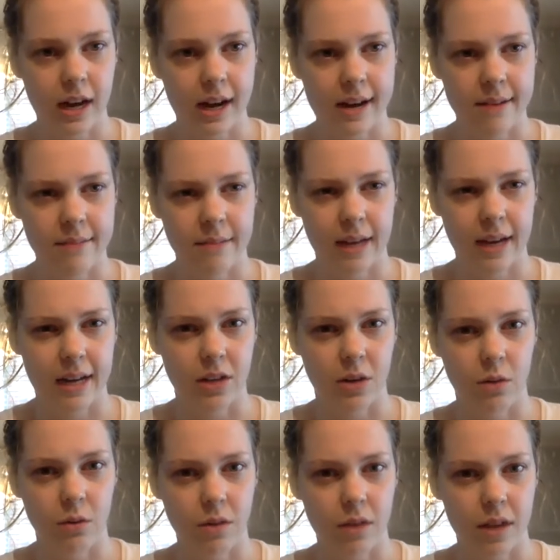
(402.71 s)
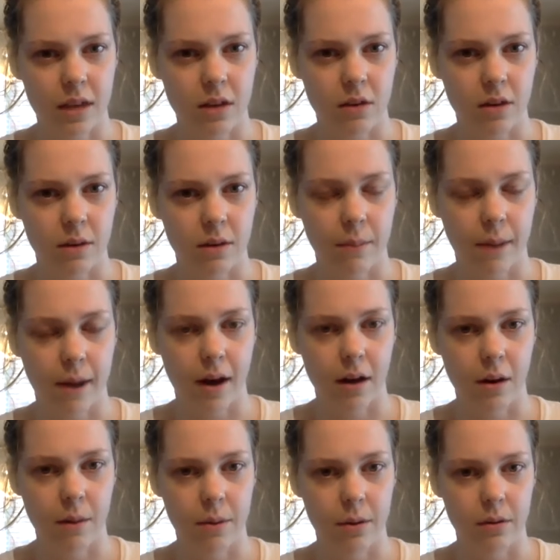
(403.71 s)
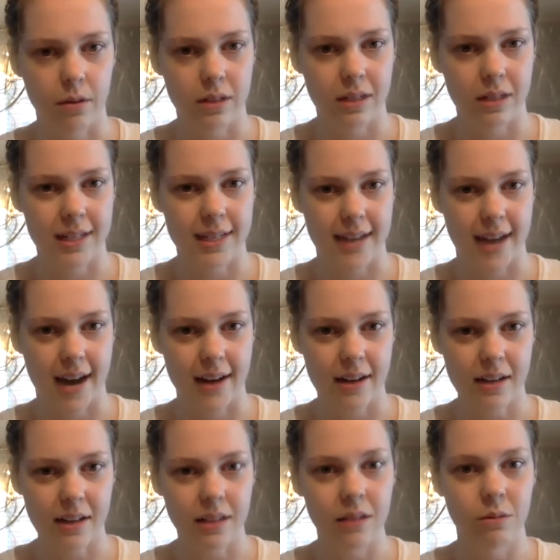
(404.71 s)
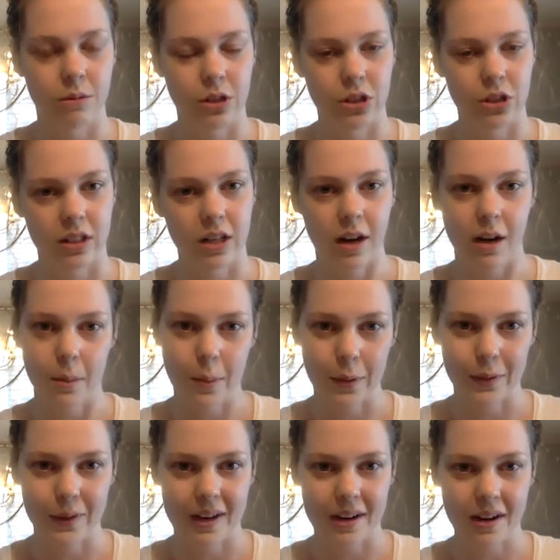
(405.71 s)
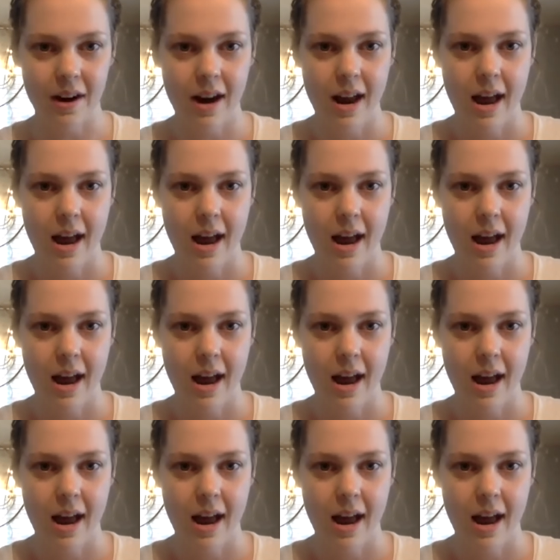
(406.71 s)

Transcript: Like I don't think you can post a status, which I'll talk about later,